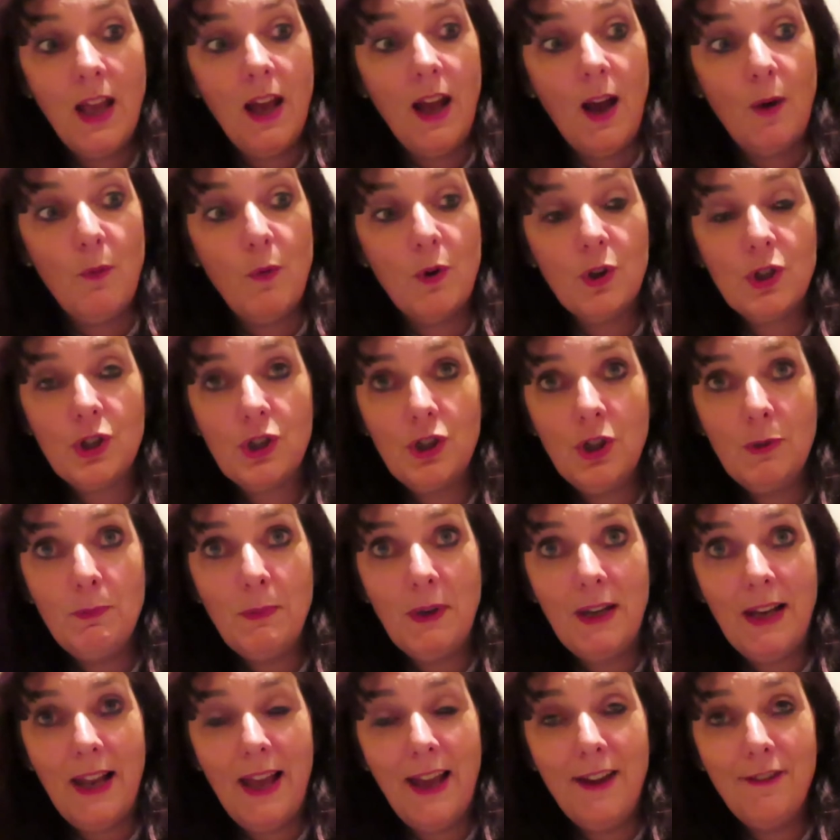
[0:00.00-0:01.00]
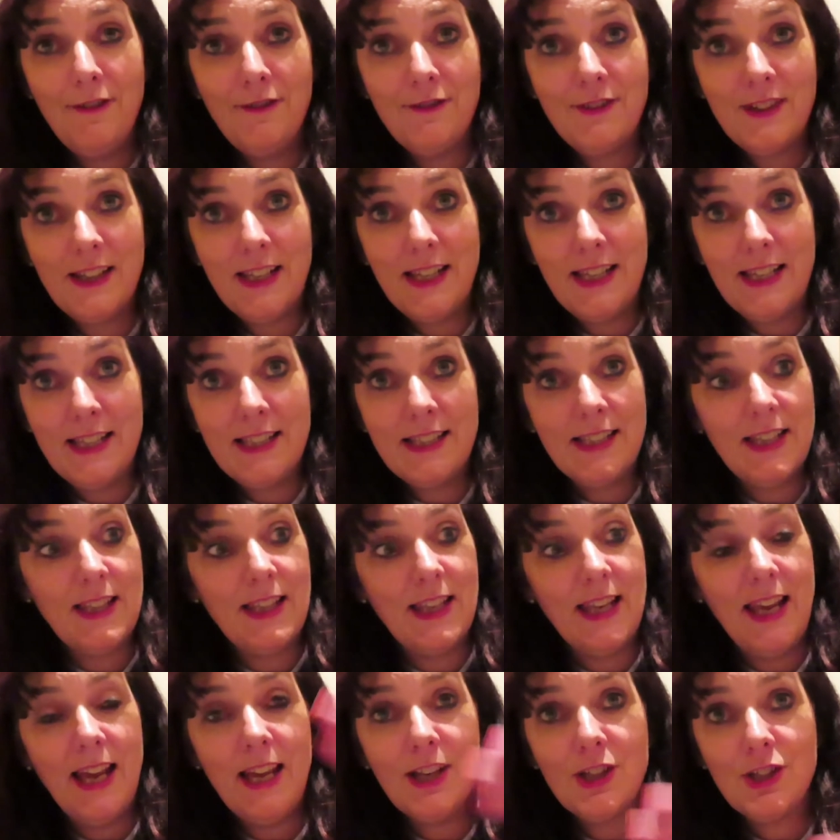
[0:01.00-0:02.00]
And what should be left is
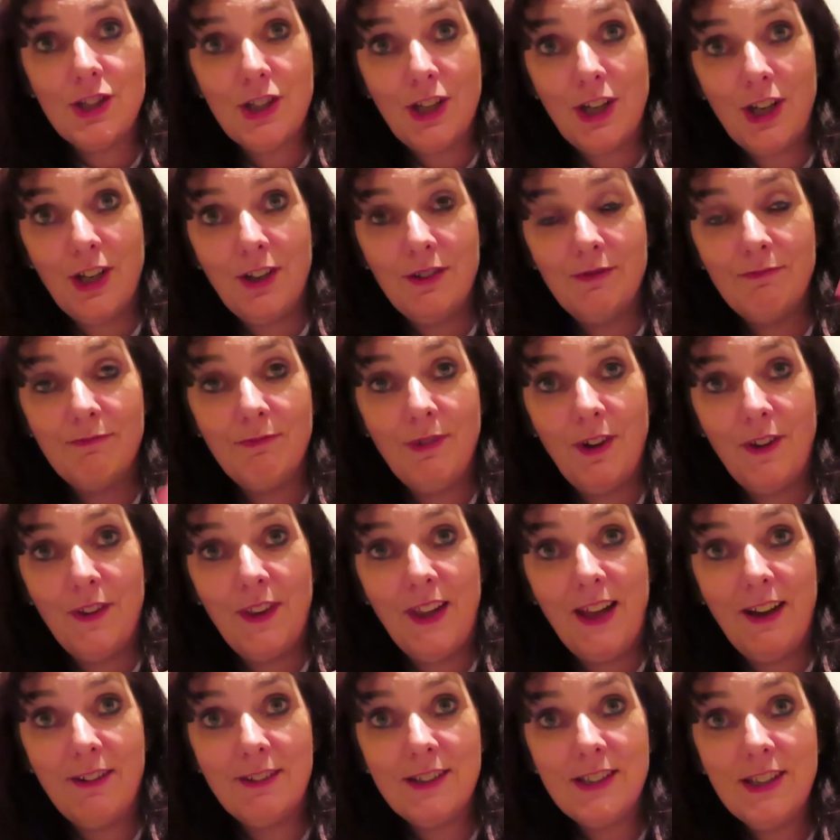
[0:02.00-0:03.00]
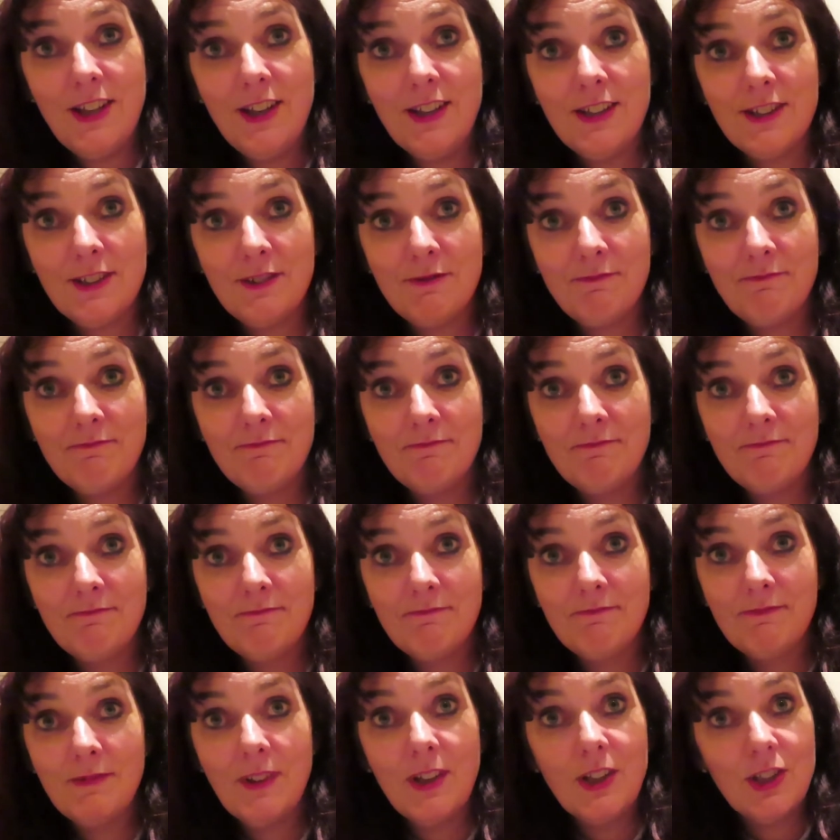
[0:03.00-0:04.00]
the etching on the outside,
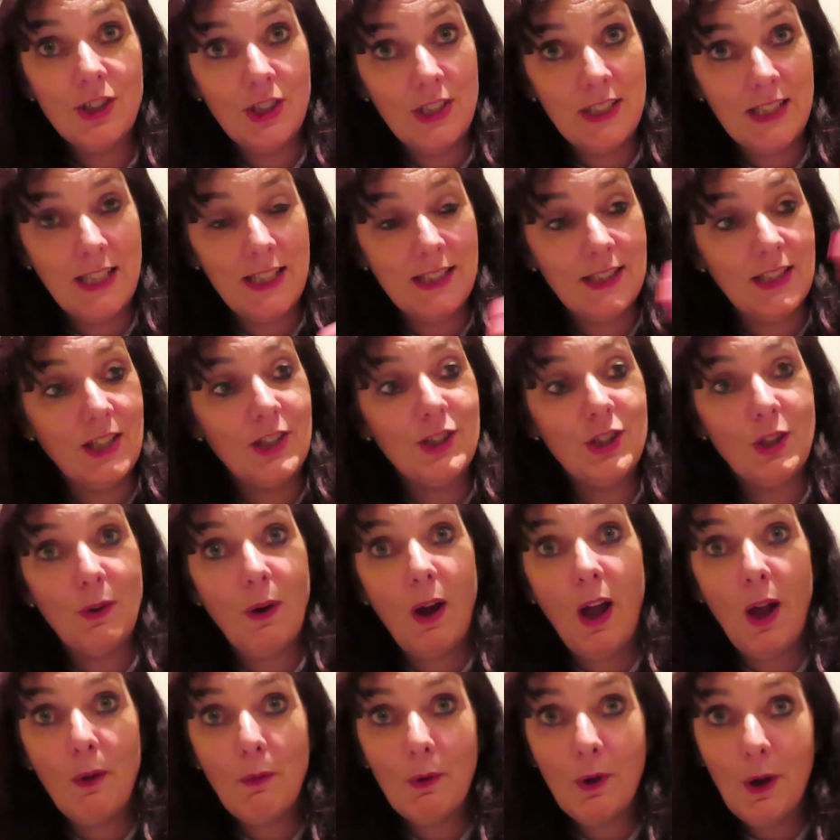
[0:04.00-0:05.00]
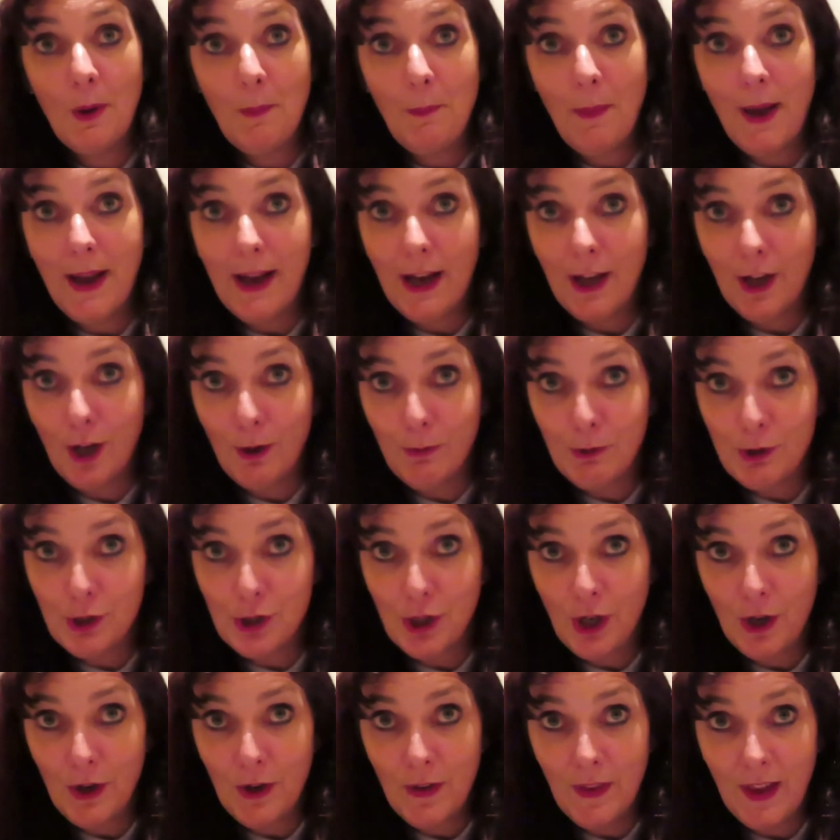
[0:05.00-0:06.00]
she says. So I will come back and I will
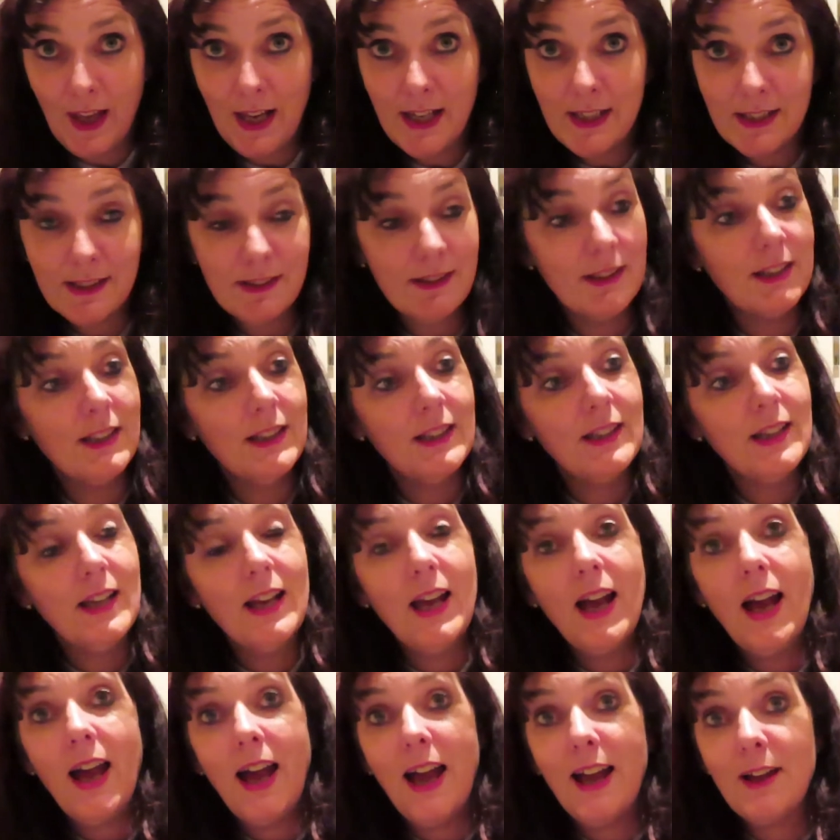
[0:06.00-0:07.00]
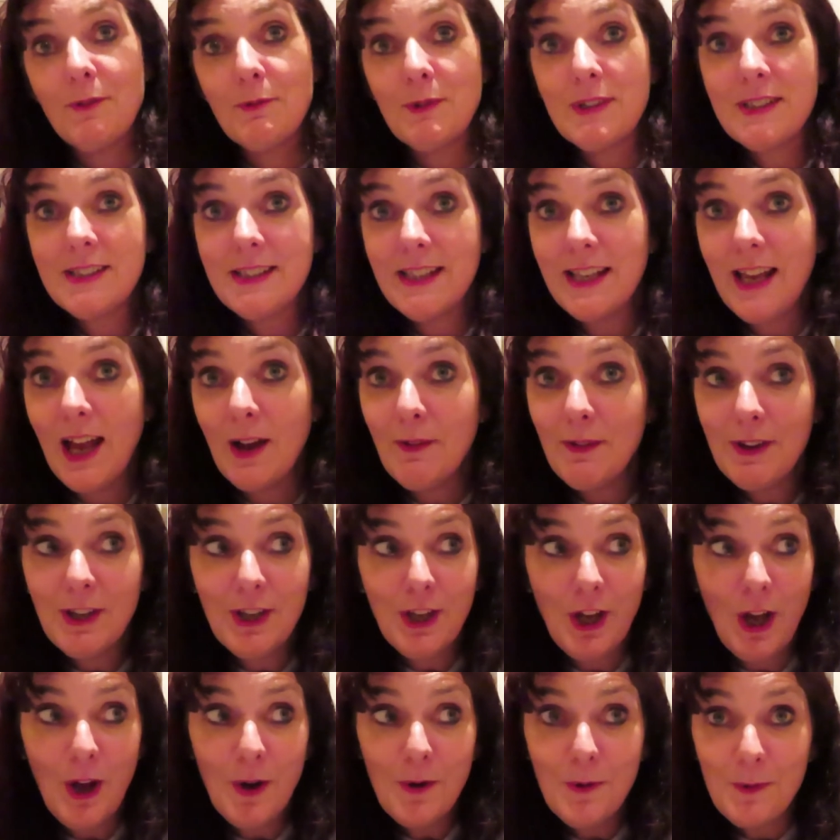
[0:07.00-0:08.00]
show you that, and we'll see how it
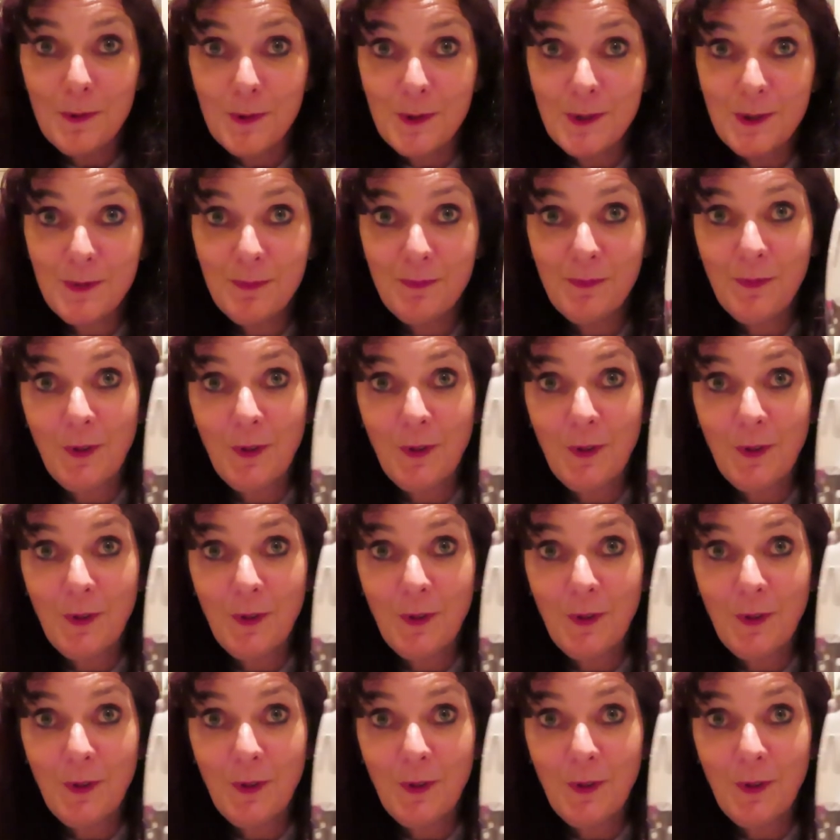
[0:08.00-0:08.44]
goes.